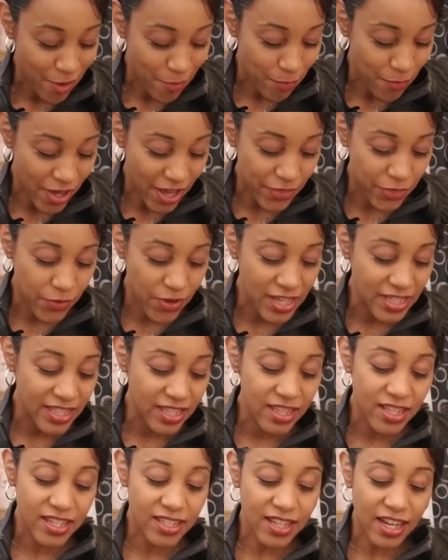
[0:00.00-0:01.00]
but the rest
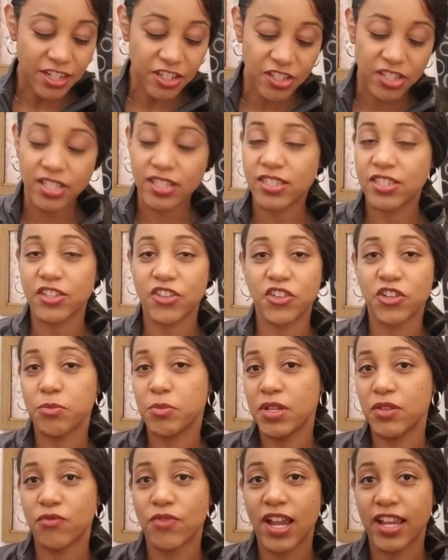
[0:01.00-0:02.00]
of these I just consider to
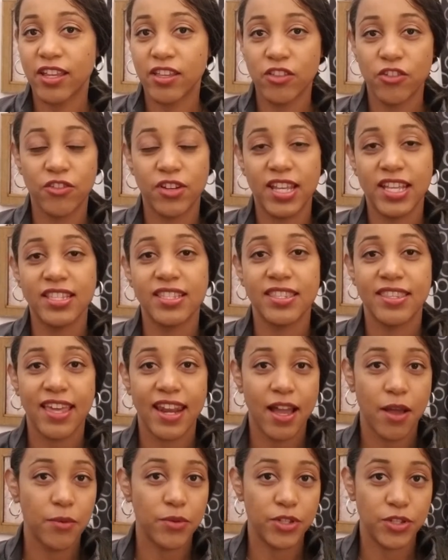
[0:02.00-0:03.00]
be regular knits that
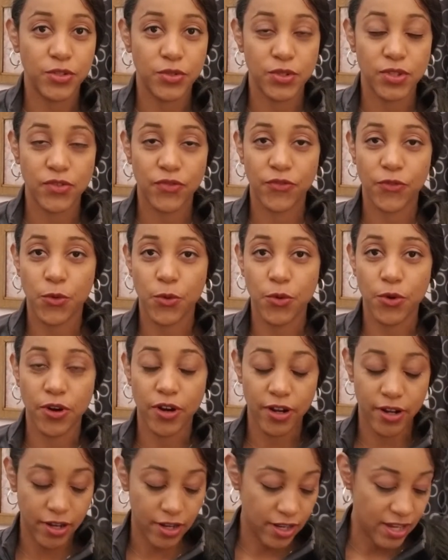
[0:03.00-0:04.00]
I would use for